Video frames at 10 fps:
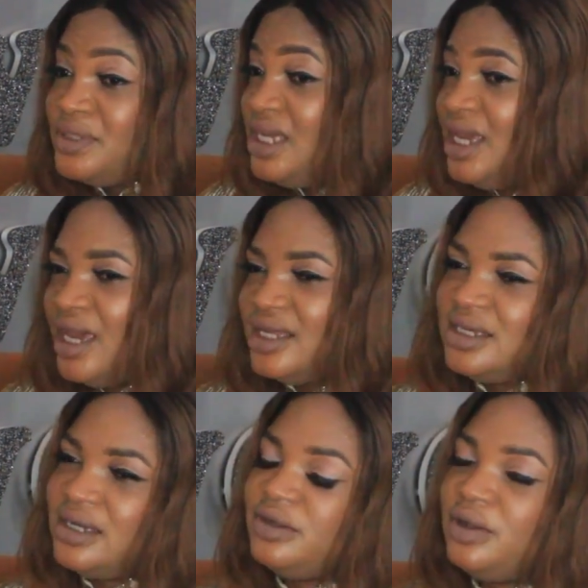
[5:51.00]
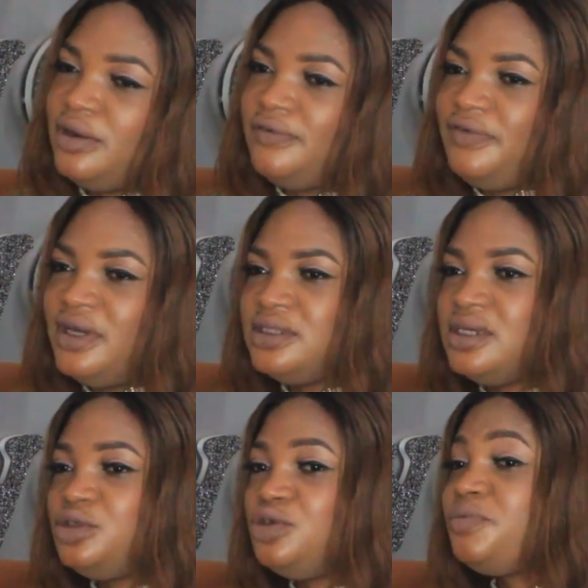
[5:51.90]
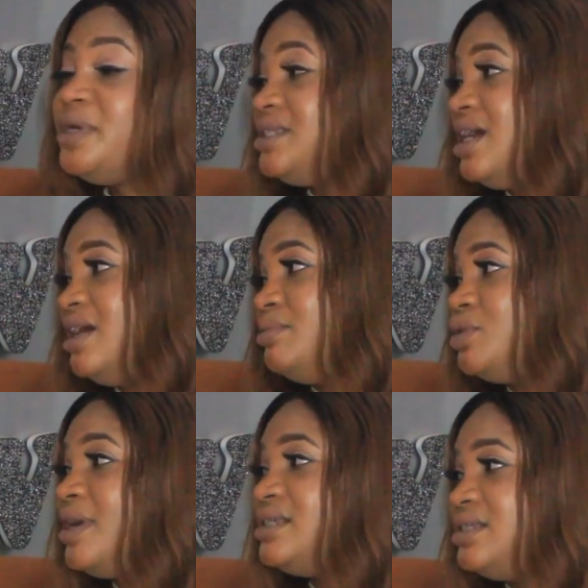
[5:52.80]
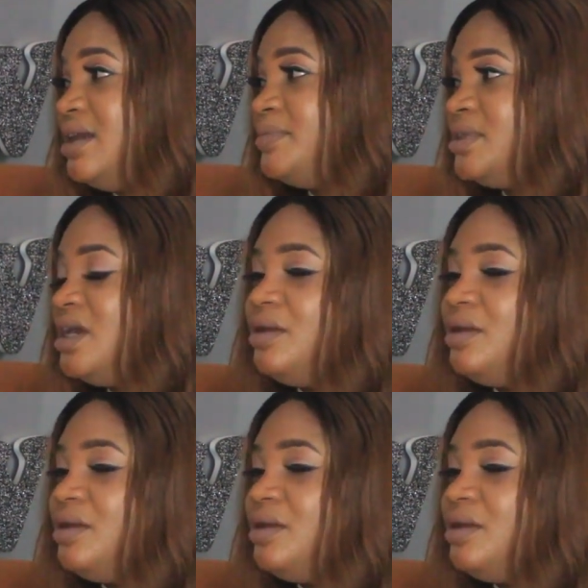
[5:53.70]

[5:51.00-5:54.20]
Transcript: ticket and all of it. It took me time to accept